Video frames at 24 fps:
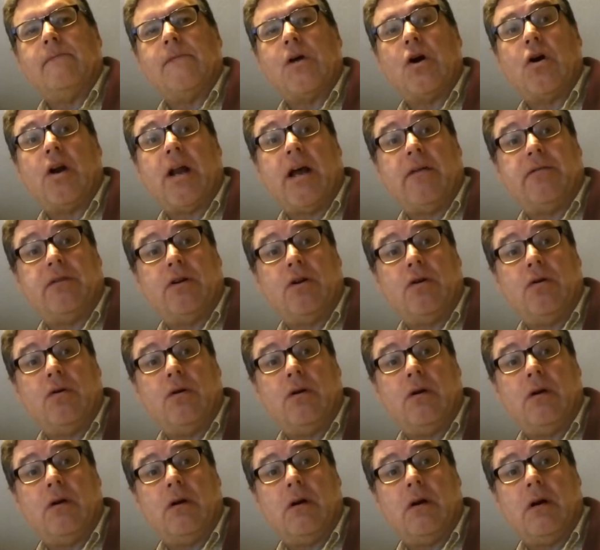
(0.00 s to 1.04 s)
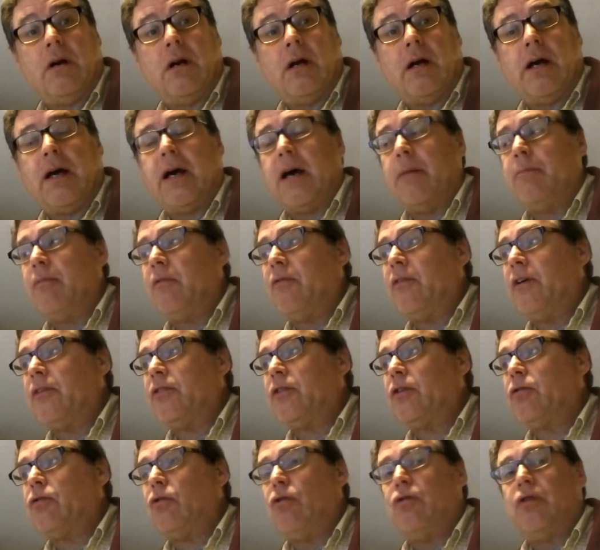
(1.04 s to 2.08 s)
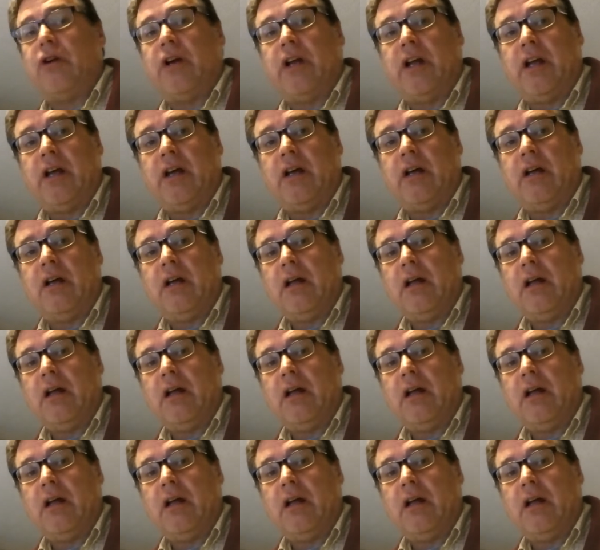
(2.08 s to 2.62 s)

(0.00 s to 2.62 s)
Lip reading: Good afternoon. Professor Cronin here.